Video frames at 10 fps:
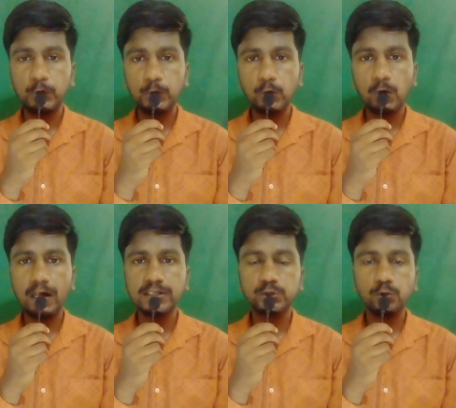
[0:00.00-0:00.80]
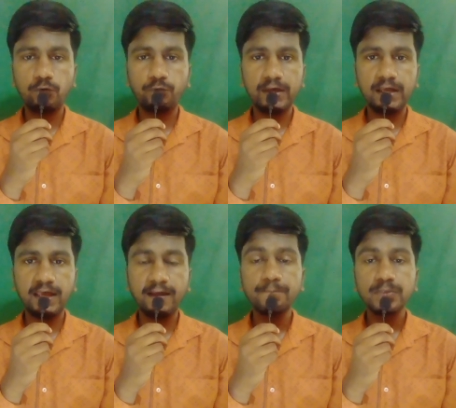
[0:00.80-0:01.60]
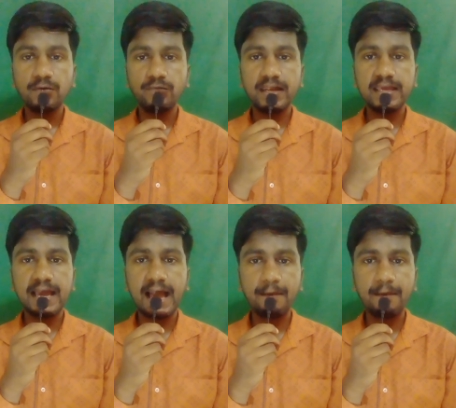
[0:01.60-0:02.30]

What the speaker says: you also feeling very